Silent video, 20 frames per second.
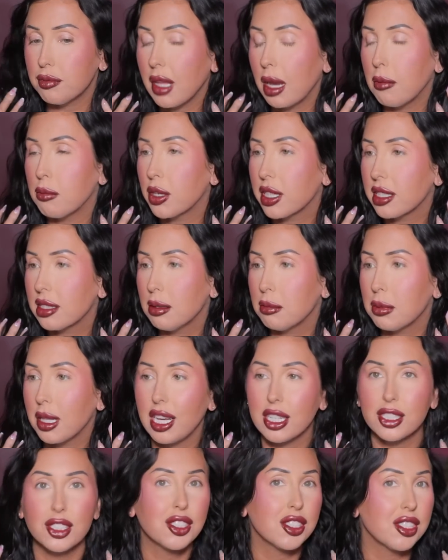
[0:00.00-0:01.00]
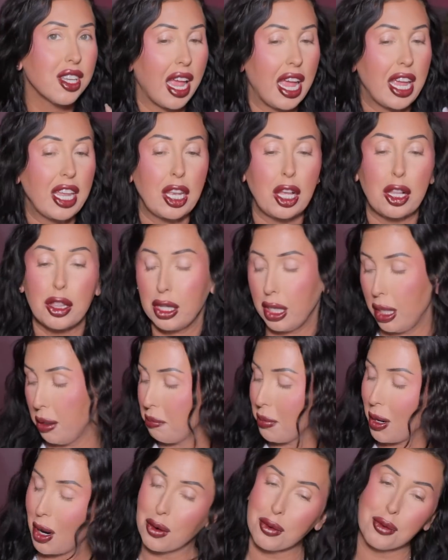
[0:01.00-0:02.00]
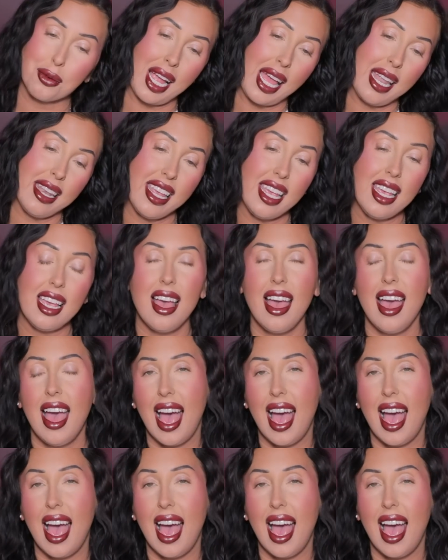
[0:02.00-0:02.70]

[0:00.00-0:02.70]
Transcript: I'm wearing the blush and a lip already.